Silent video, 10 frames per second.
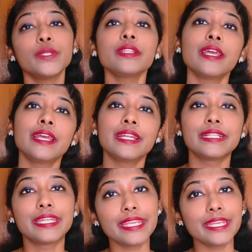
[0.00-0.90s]
with
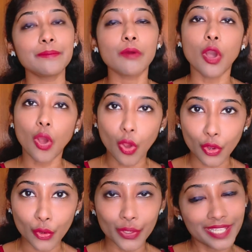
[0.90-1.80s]
DM
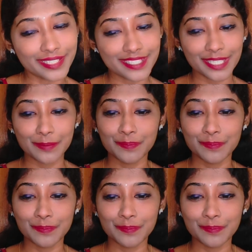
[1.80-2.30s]
oncology.